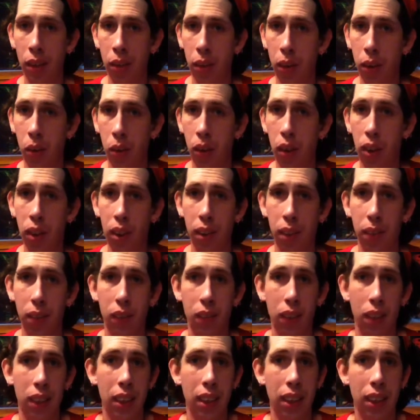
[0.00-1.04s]
recording them
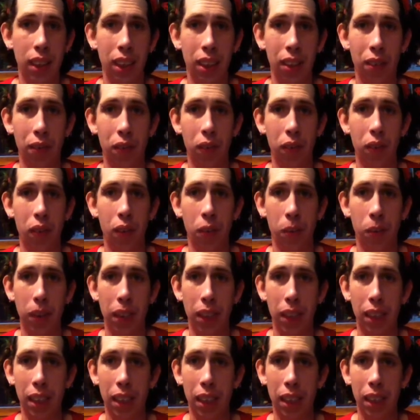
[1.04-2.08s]
to see if, oh
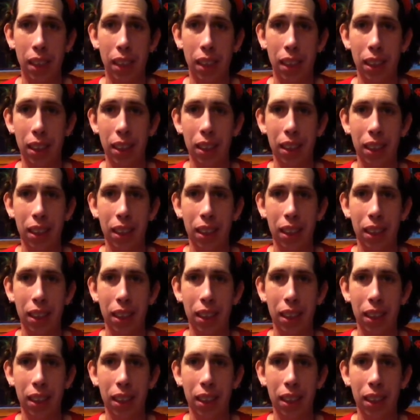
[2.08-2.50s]
my god.